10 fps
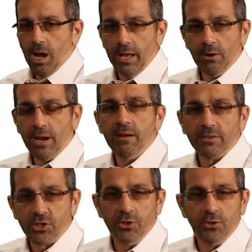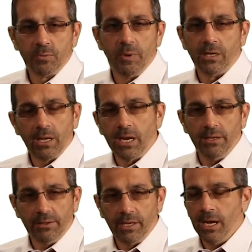I don't have a snooze button on
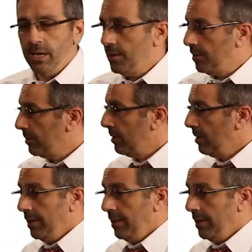anything I own.